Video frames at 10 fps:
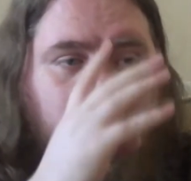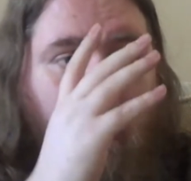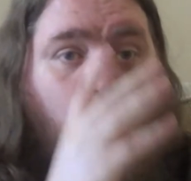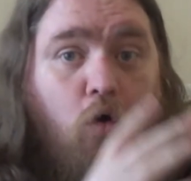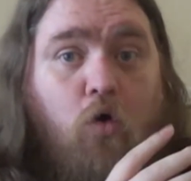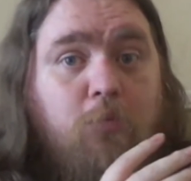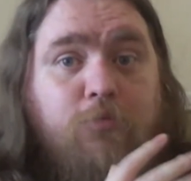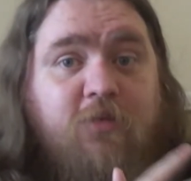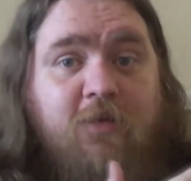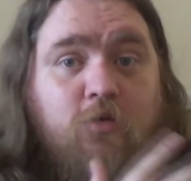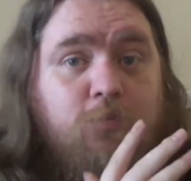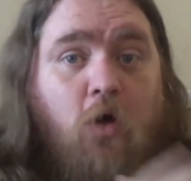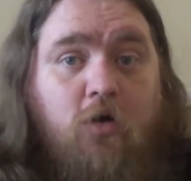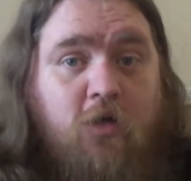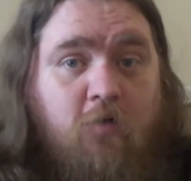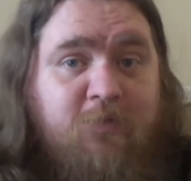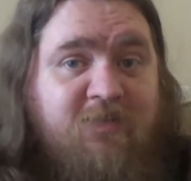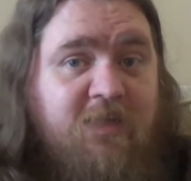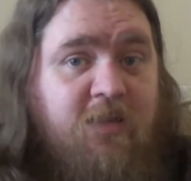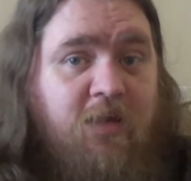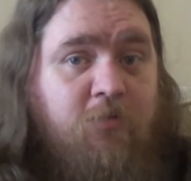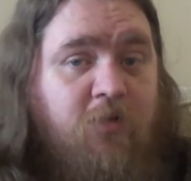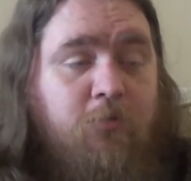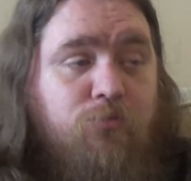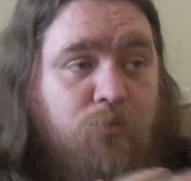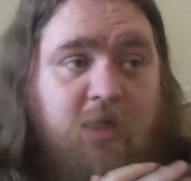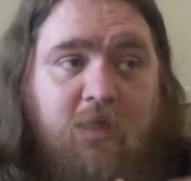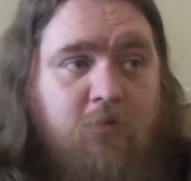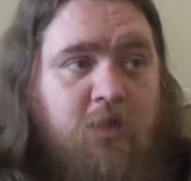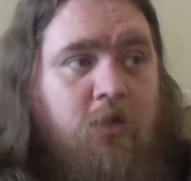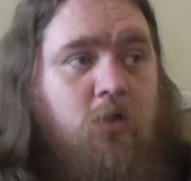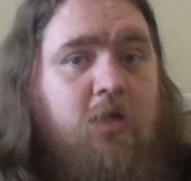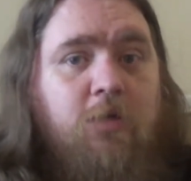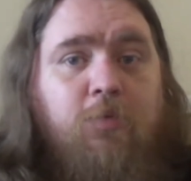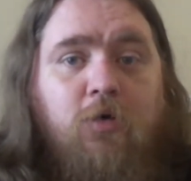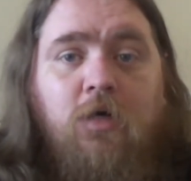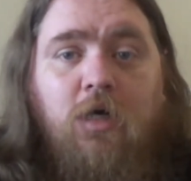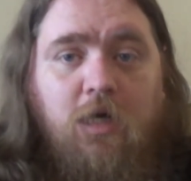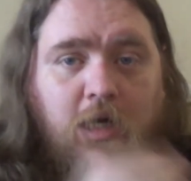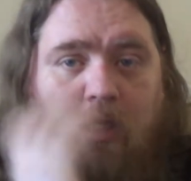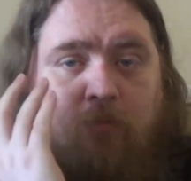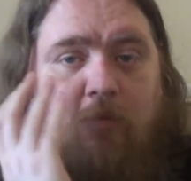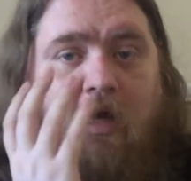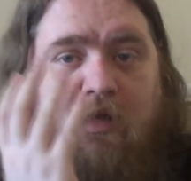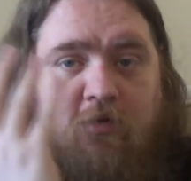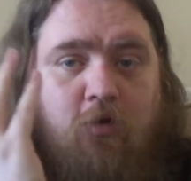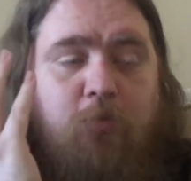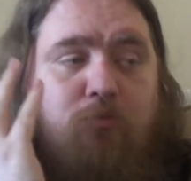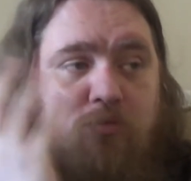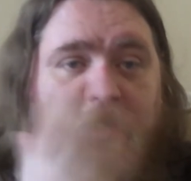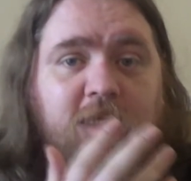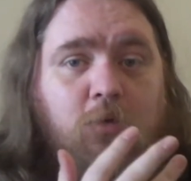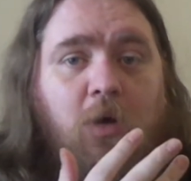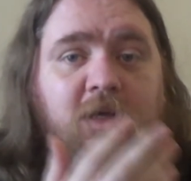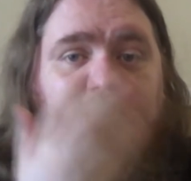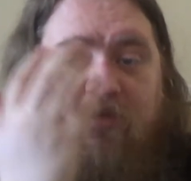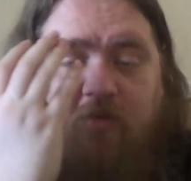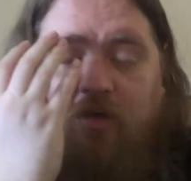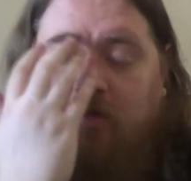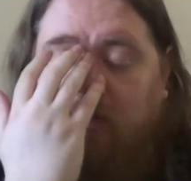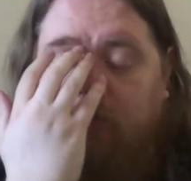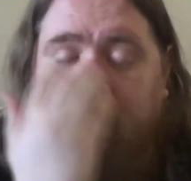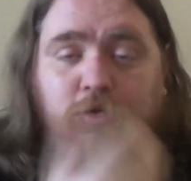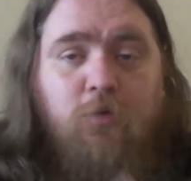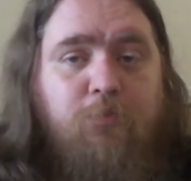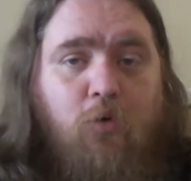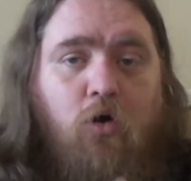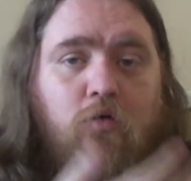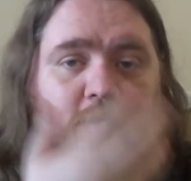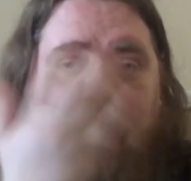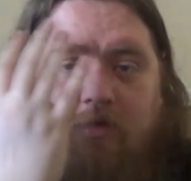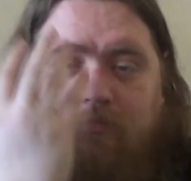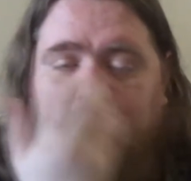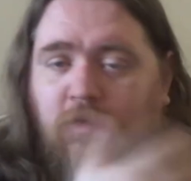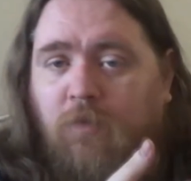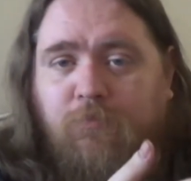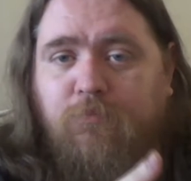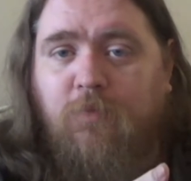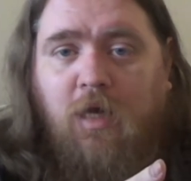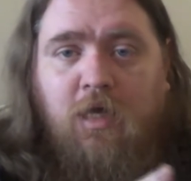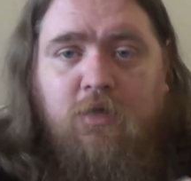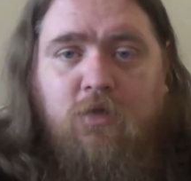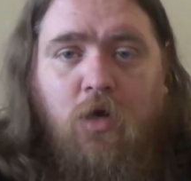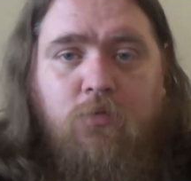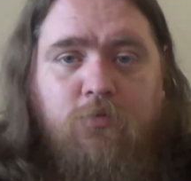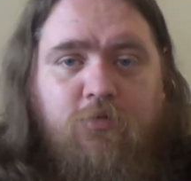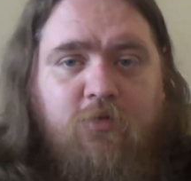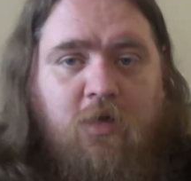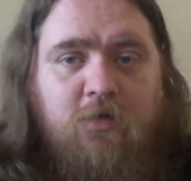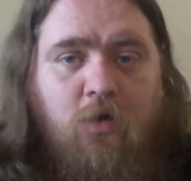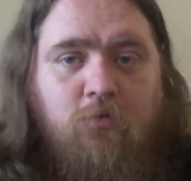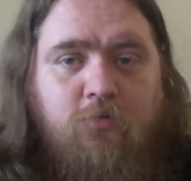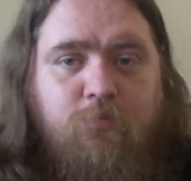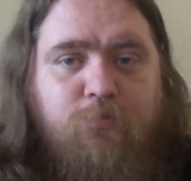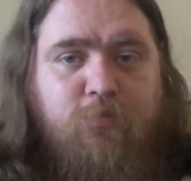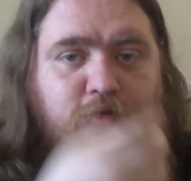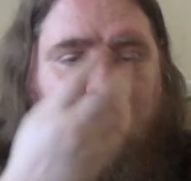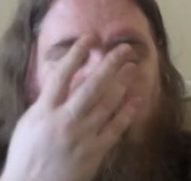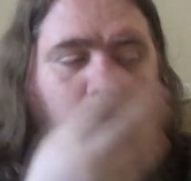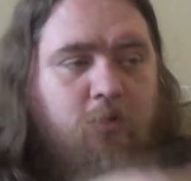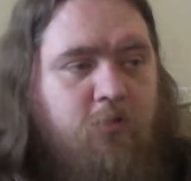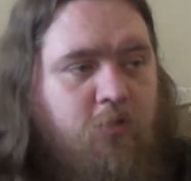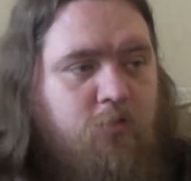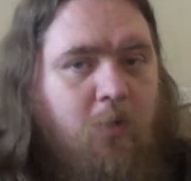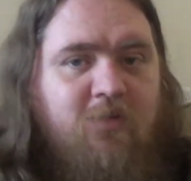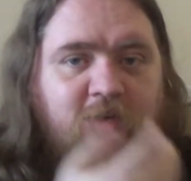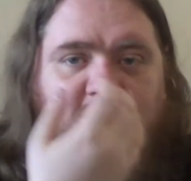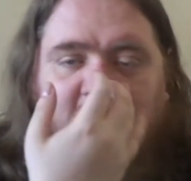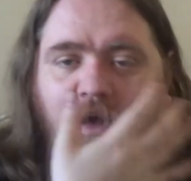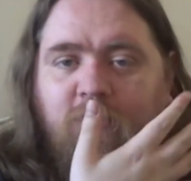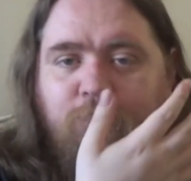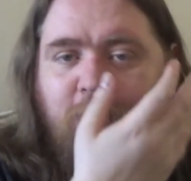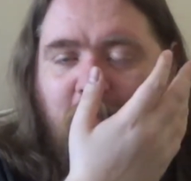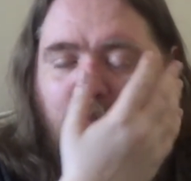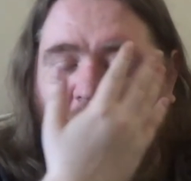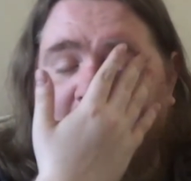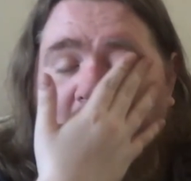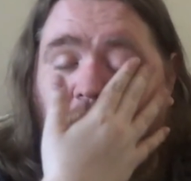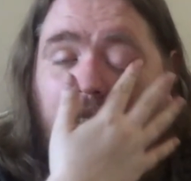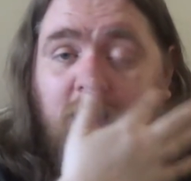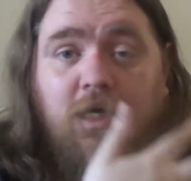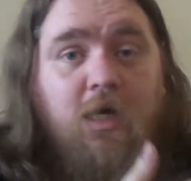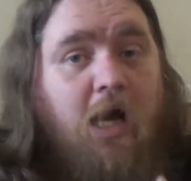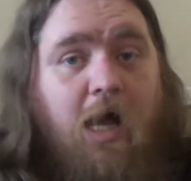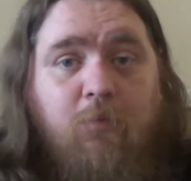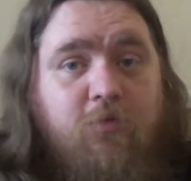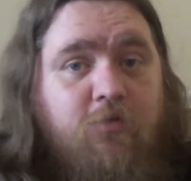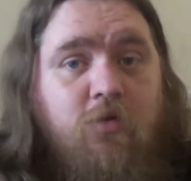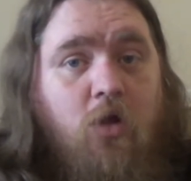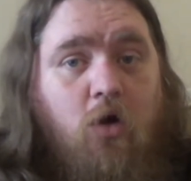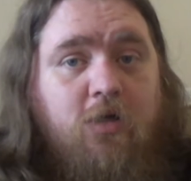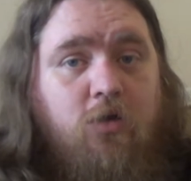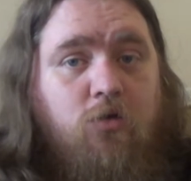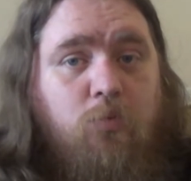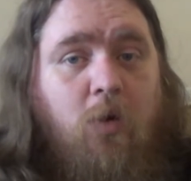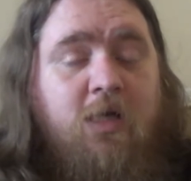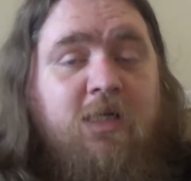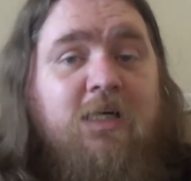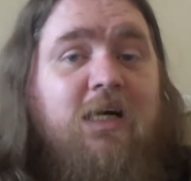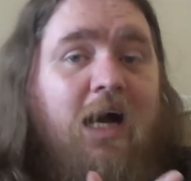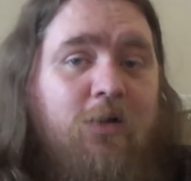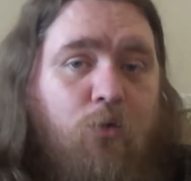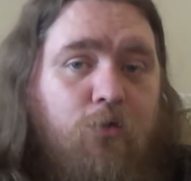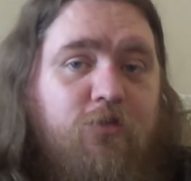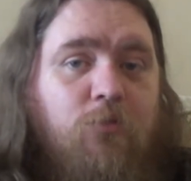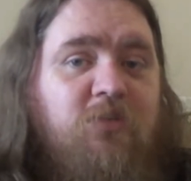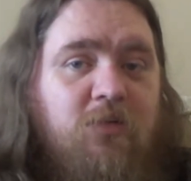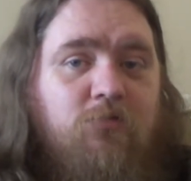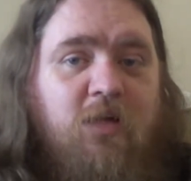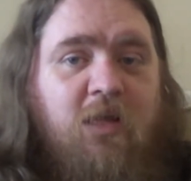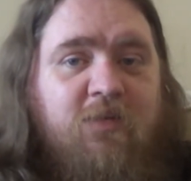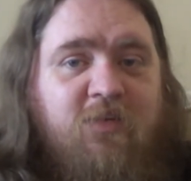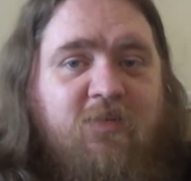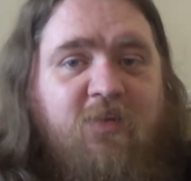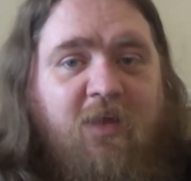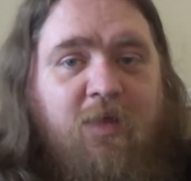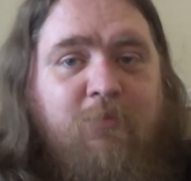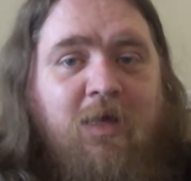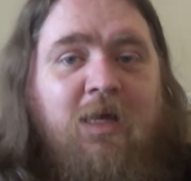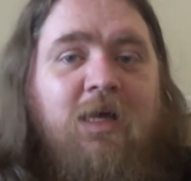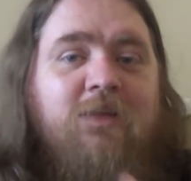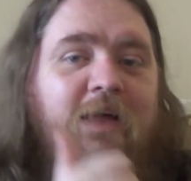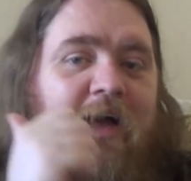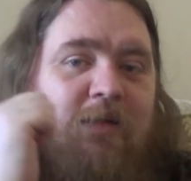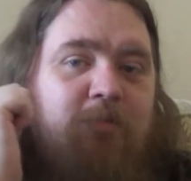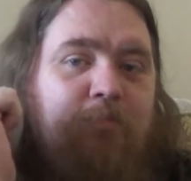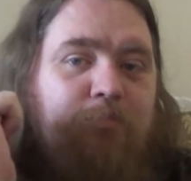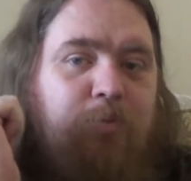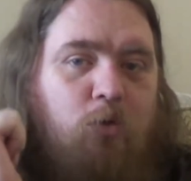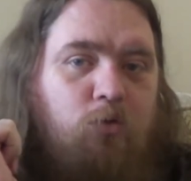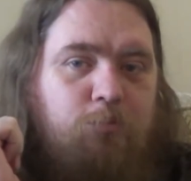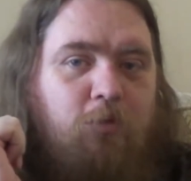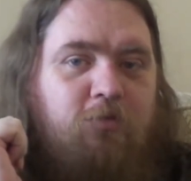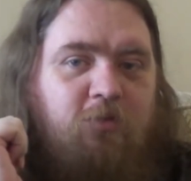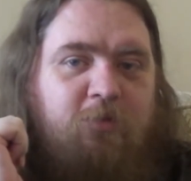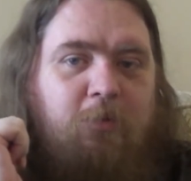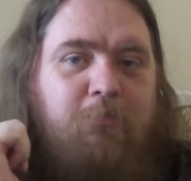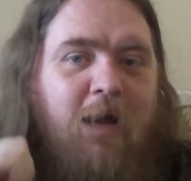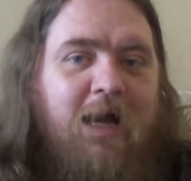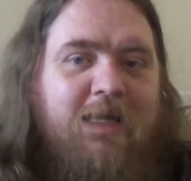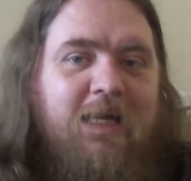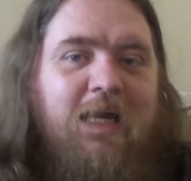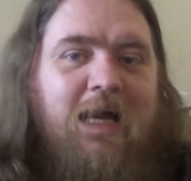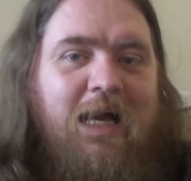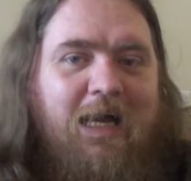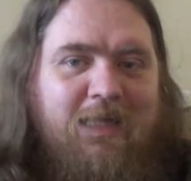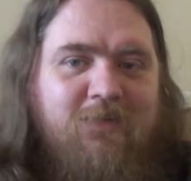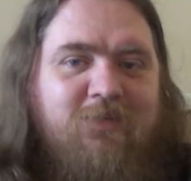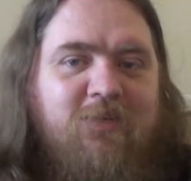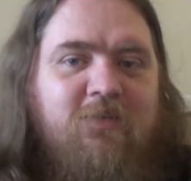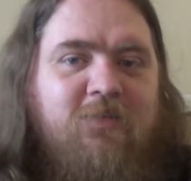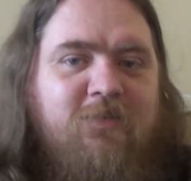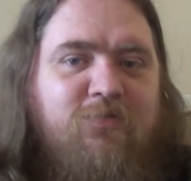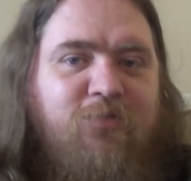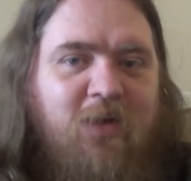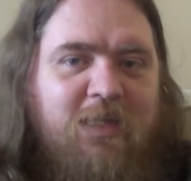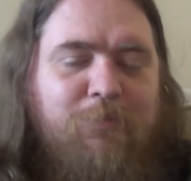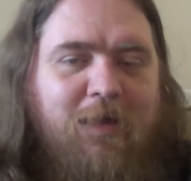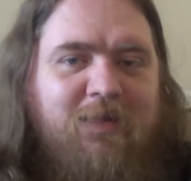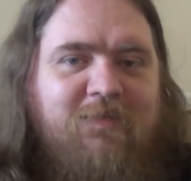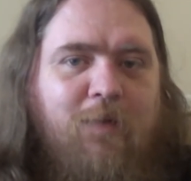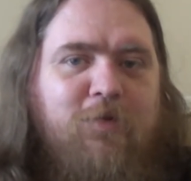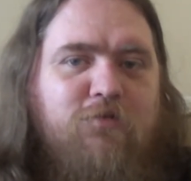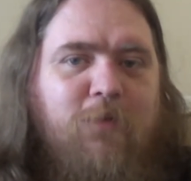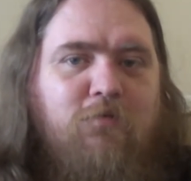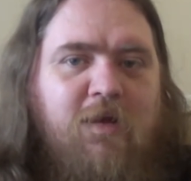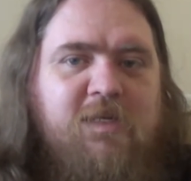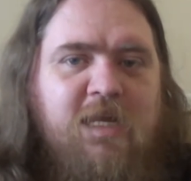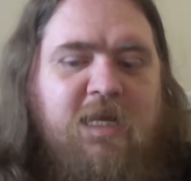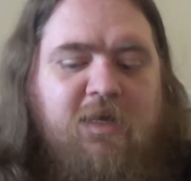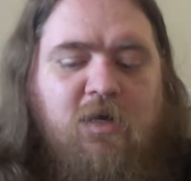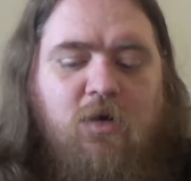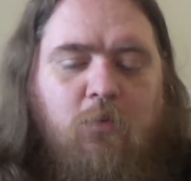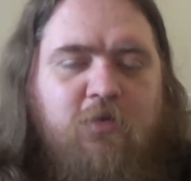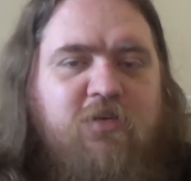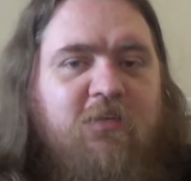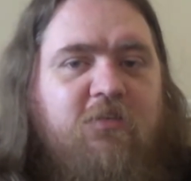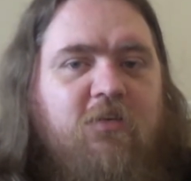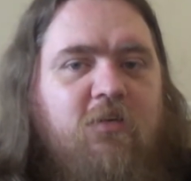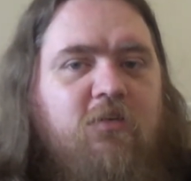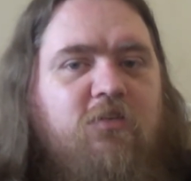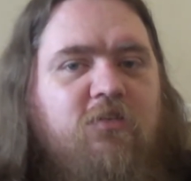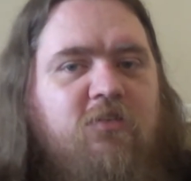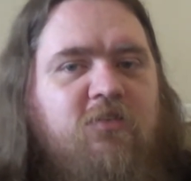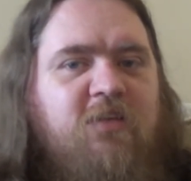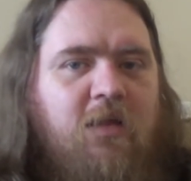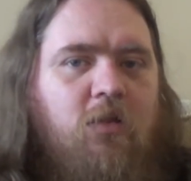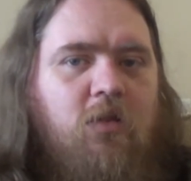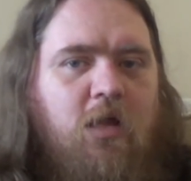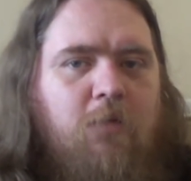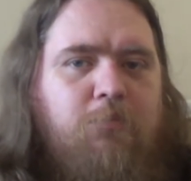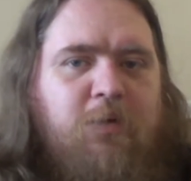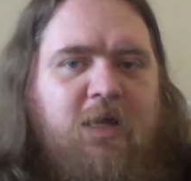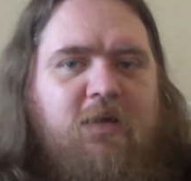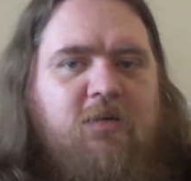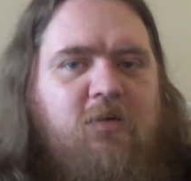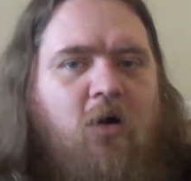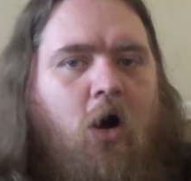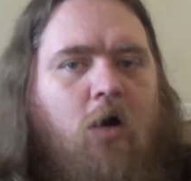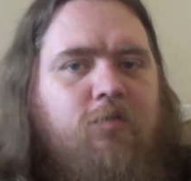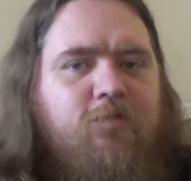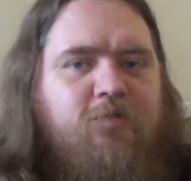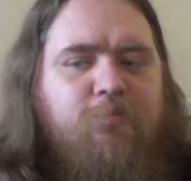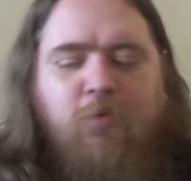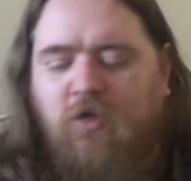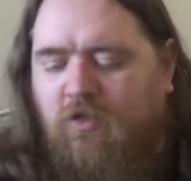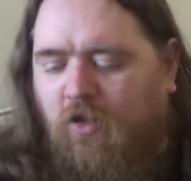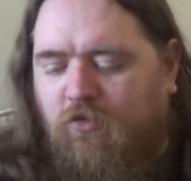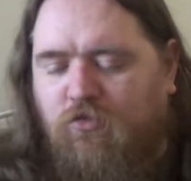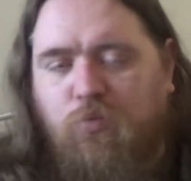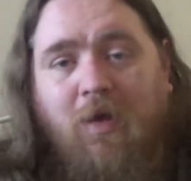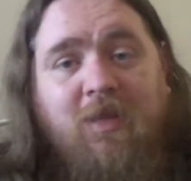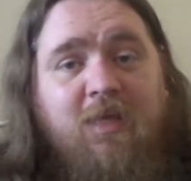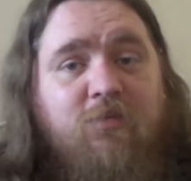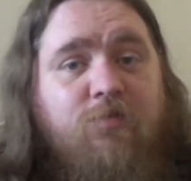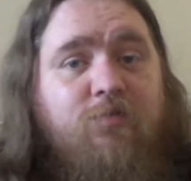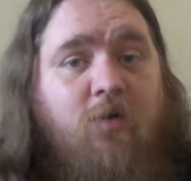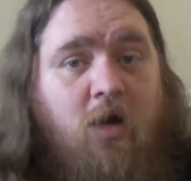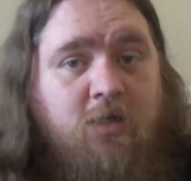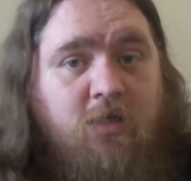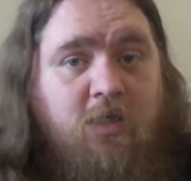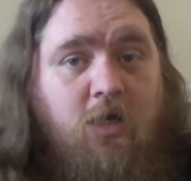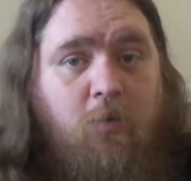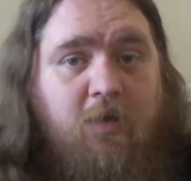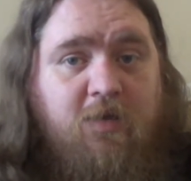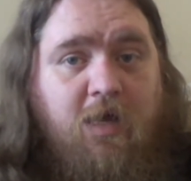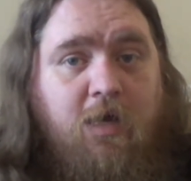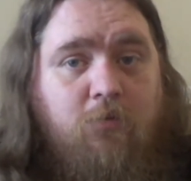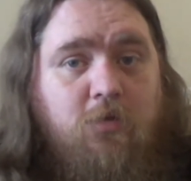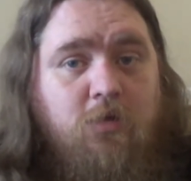Almost ended up knocking off my teeth out, so I was really, really lucky, but I ended up really quite concerned, blood pouring, nose swollen to twice its size, big black eye. I was not in a good way. I also didn't realise at the time that I had pulled muscles in my back and fairly badly damaged my right knee, which is still a bit off, but the swelling is finally going down.